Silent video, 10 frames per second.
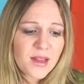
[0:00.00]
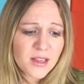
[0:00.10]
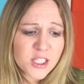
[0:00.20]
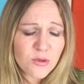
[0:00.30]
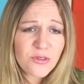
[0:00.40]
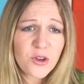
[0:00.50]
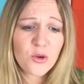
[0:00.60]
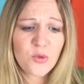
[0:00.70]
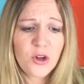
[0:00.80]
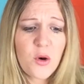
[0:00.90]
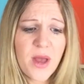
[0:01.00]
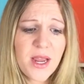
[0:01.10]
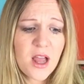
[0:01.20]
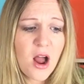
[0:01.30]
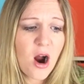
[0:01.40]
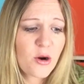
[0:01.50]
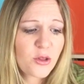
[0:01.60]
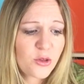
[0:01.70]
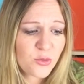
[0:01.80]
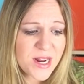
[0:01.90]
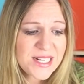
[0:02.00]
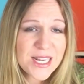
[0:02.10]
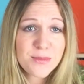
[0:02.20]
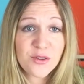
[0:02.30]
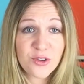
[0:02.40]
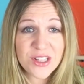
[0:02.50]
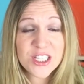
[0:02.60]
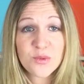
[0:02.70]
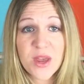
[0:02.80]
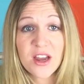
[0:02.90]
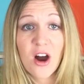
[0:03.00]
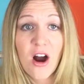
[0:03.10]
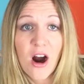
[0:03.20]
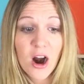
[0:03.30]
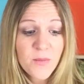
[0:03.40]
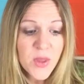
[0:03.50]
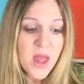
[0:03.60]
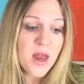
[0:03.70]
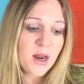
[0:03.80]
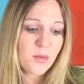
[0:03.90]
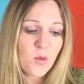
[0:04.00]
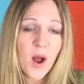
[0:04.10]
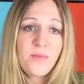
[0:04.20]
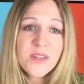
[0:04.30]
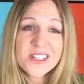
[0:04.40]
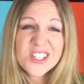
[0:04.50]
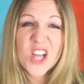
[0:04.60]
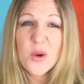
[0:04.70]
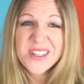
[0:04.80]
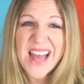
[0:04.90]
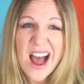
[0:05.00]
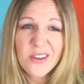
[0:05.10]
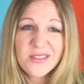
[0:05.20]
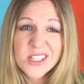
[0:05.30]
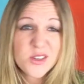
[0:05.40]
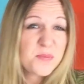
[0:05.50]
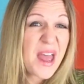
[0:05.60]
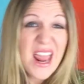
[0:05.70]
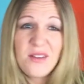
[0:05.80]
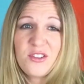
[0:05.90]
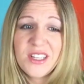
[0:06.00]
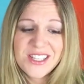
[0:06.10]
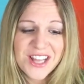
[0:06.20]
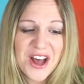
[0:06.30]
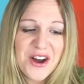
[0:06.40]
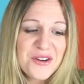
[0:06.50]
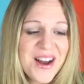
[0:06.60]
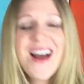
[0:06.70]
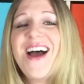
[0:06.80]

let's review real quick. Our 3 tips for this week are, number 1, slow it down so it's painfully slow.